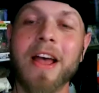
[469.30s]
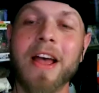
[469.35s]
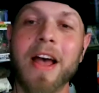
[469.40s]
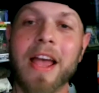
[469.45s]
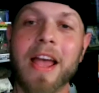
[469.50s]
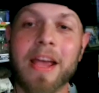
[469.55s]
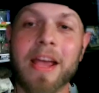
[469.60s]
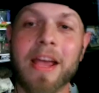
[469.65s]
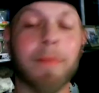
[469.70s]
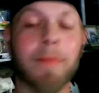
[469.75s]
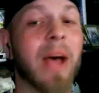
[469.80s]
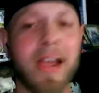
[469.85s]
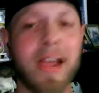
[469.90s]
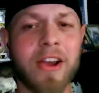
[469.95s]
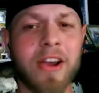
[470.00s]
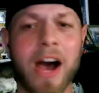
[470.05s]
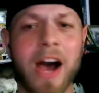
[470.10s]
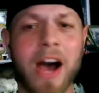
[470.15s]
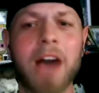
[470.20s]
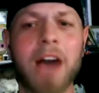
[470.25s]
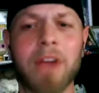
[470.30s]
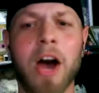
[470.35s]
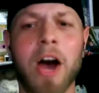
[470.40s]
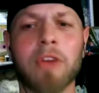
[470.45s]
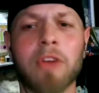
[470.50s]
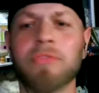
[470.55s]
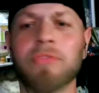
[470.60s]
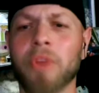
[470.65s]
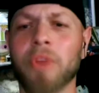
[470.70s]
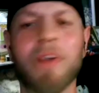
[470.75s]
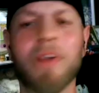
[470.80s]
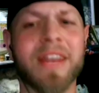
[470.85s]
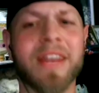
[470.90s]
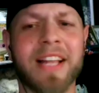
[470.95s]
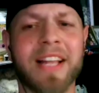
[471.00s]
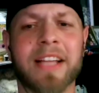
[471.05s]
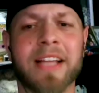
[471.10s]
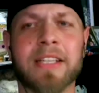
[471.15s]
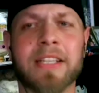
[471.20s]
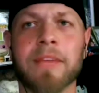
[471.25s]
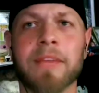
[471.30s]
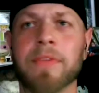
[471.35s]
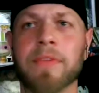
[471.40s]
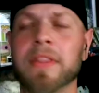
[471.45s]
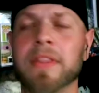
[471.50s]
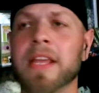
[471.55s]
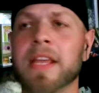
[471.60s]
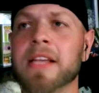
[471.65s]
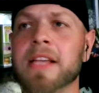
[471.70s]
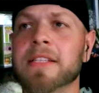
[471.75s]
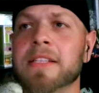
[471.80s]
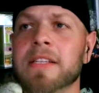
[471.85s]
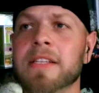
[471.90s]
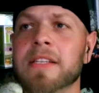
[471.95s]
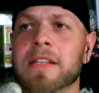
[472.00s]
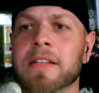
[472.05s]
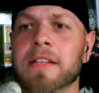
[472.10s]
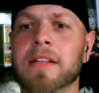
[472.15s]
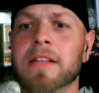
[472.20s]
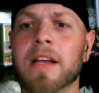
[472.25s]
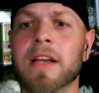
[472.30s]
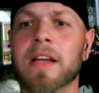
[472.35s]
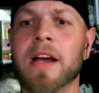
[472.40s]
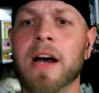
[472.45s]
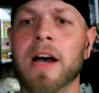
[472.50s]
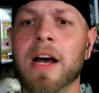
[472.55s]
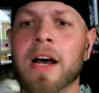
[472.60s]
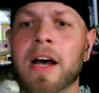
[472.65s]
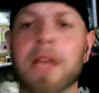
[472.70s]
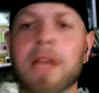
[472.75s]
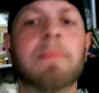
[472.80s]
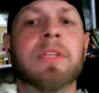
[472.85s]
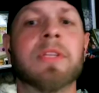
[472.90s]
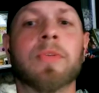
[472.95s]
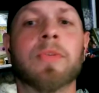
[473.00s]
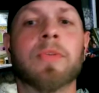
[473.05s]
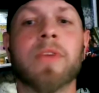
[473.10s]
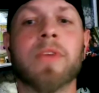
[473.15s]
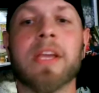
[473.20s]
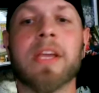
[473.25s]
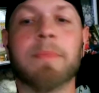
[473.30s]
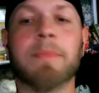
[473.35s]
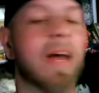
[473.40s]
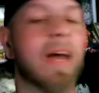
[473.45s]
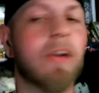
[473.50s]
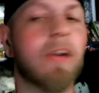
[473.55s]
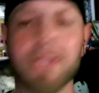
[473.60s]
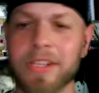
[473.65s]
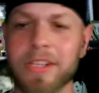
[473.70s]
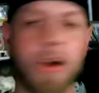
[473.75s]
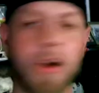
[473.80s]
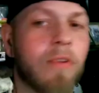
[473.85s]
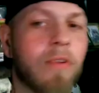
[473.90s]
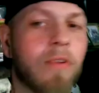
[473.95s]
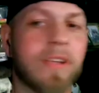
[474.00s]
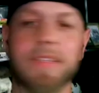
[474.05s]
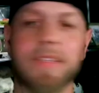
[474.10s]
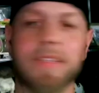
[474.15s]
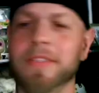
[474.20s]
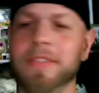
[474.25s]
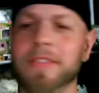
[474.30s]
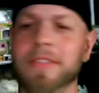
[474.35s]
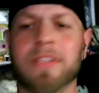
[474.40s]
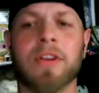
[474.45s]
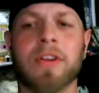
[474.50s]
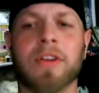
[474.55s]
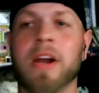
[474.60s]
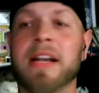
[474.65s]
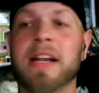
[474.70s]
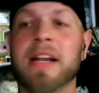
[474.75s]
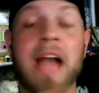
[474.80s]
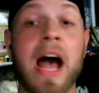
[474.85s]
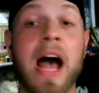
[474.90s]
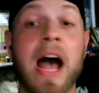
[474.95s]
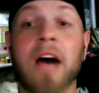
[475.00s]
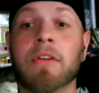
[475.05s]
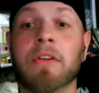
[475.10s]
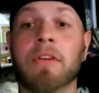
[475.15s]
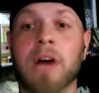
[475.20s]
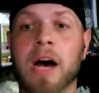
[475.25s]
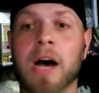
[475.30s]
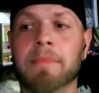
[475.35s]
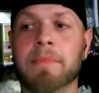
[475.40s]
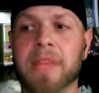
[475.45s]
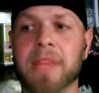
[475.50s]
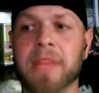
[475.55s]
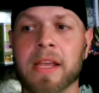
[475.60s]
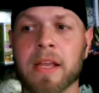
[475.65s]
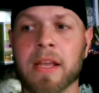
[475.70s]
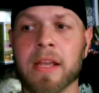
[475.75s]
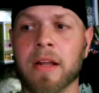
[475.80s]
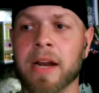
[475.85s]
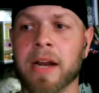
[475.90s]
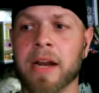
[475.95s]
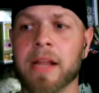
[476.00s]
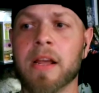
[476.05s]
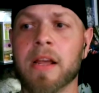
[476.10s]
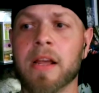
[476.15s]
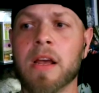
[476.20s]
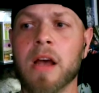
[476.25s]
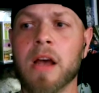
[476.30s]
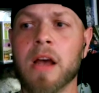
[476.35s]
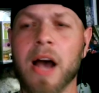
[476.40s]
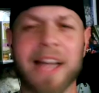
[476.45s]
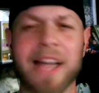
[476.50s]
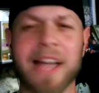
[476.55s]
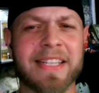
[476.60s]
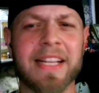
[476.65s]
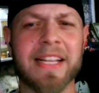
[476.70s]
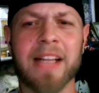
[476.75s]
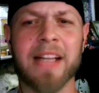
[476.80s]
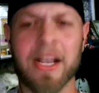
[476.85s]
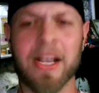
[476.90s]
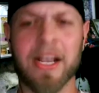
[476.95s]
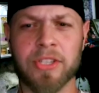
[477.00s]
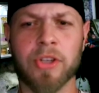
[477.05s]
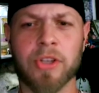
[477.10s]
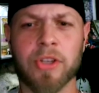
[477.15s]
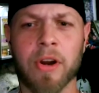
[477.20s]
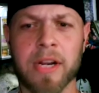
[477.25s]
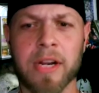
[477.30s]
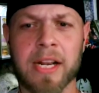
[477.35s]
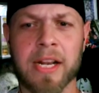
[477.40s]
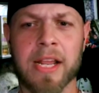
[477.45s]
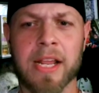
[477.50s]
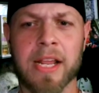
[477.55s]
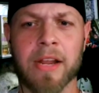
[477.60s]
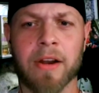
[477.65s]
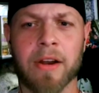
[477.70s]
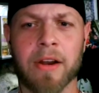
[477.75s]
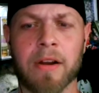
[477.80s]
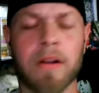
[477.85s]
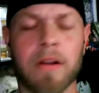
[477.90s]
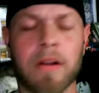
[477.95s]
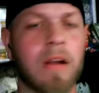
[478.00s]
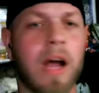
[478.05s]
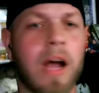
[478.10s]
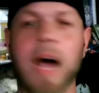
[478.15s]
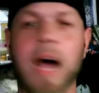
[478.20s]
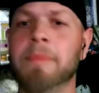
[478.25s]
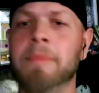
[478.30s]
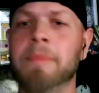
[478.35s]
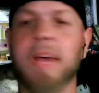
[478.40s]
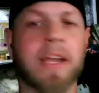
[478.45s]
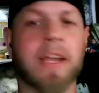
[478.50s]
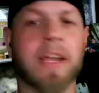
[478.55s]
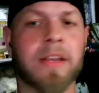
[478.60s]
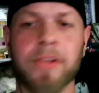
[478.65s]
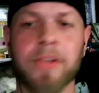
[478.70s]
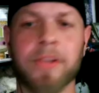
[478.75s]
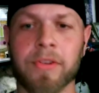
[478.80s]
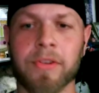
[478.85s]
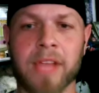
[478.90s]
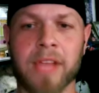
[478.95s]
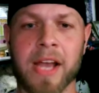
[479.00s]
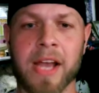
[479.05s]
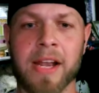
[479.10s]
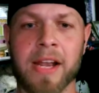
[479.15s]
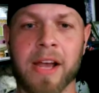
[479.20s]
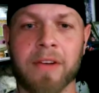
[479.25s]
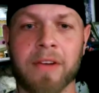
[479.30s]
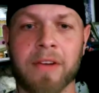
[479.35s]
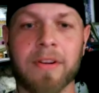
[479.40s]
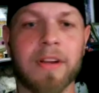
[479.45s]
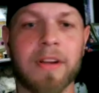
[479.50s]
and I would throw in like different things in between, but I always just a start. Now I'm thinking, all right, I started here. I'm not going to do that now.